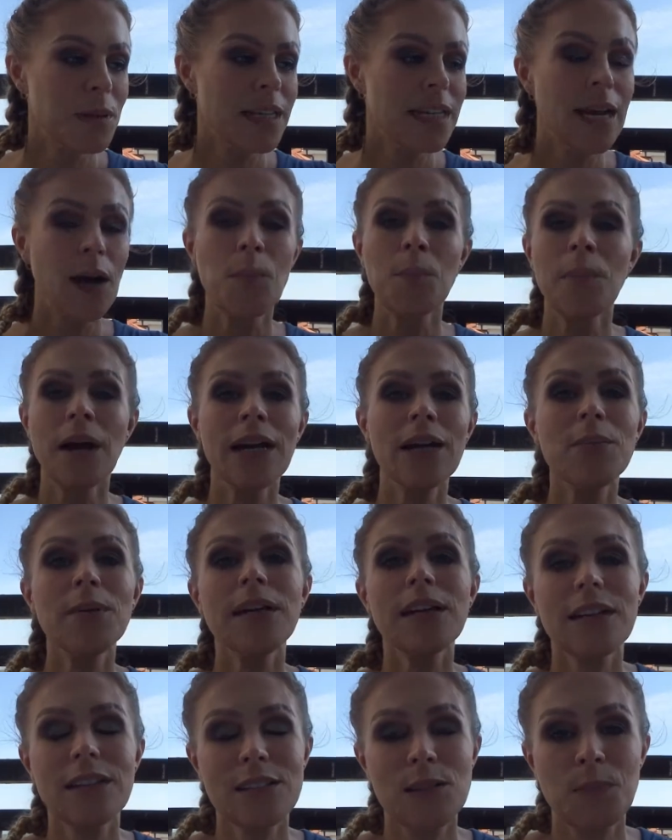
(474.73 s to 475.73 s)
Now,
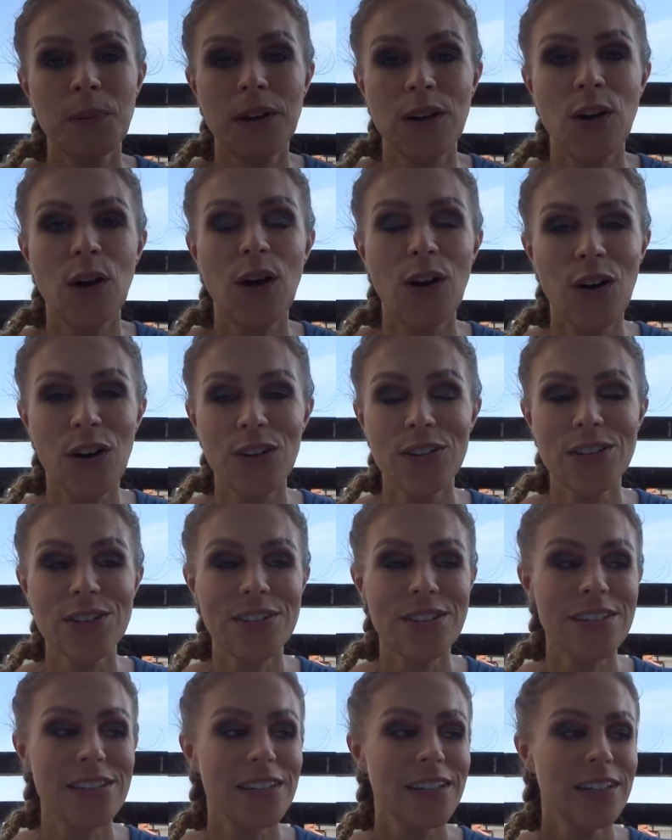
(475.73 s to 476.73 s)
maybe it's
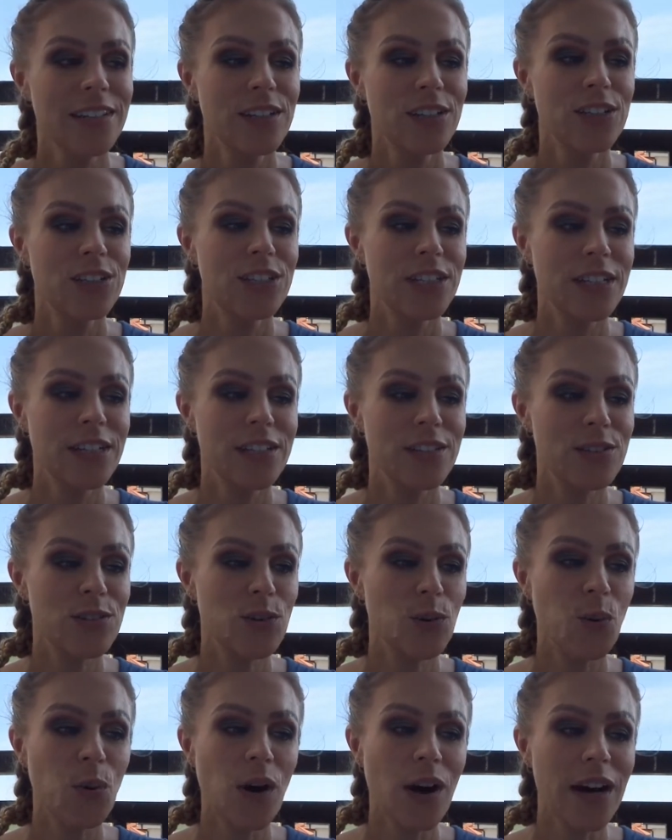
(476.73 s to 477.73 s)
because she is
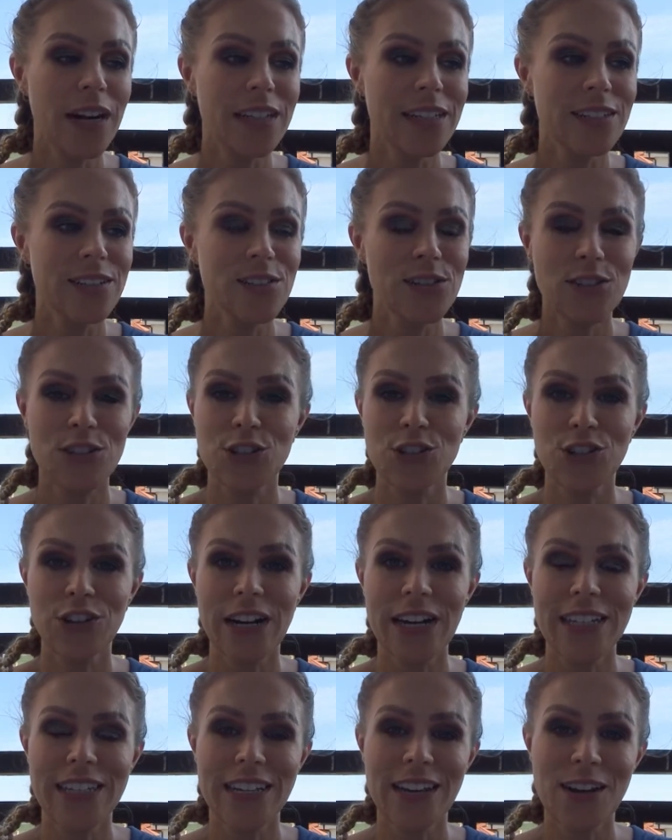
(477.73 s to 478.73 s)
quite
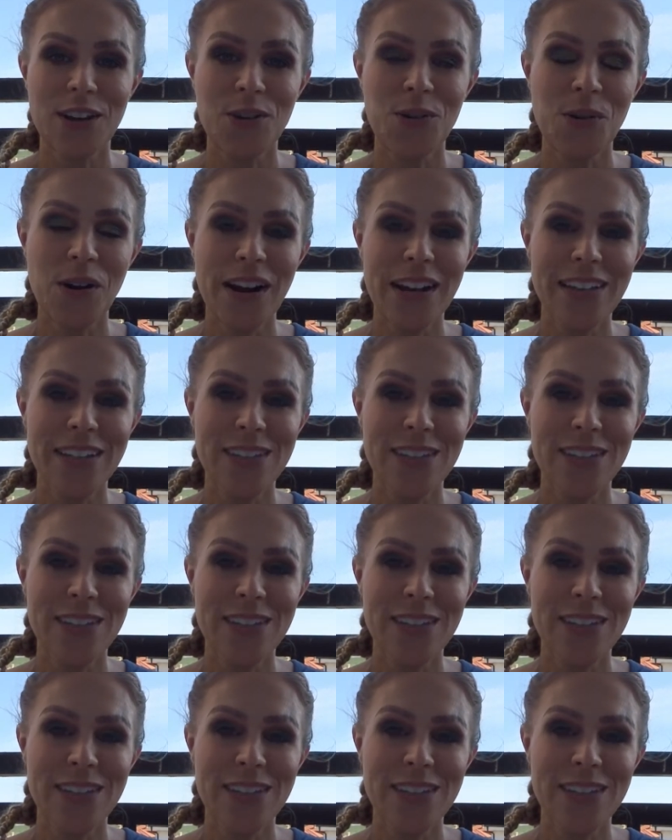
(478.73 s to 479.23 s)
strict and quite